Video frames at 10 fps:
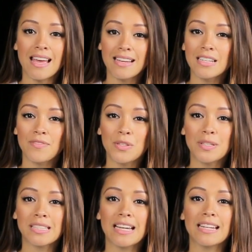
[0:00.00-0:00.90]
And if you do
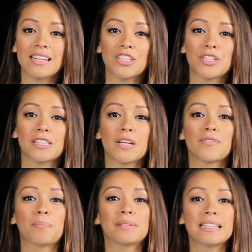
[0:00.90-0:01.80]
decide to get yourself
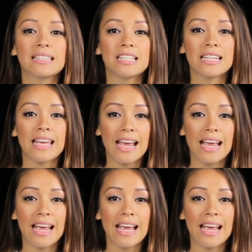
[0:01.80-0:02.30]
a PlayStation